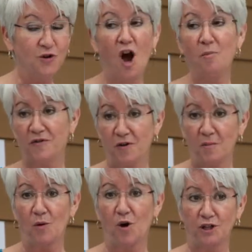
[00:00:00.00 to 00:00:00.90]
You know me
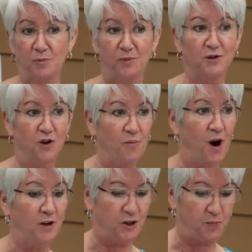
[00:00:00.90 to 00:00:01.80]
from my work to
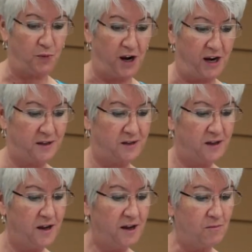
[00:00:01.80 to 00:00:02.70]
preserve Barton
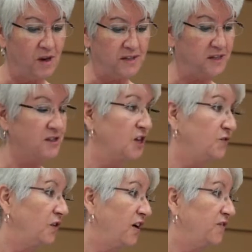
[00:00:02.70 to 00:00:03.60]
Springs, my
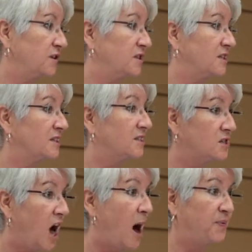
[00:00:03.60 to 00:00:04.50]
successful efforts to
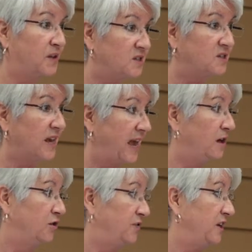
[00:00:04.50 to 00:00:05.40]
stop the
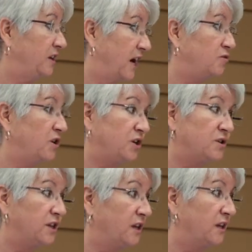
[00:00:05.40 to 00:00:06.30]
sale of the electric
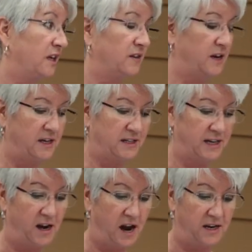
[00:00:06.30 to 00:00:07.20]
utility in the
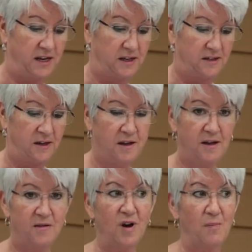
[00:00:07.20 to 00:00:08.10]
1990s,
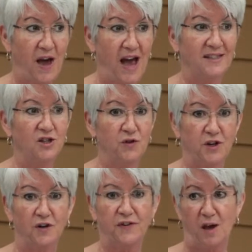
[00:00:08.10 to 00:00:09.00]
my passage
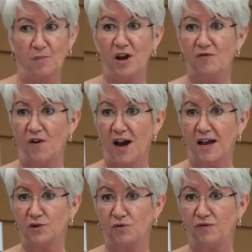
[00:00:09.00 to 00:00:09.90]
of tough campaign
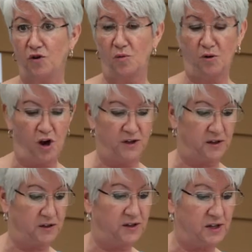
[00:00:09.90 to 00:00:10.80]
finance reform
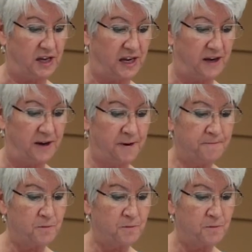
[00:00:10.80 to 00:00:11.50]
laws at the city,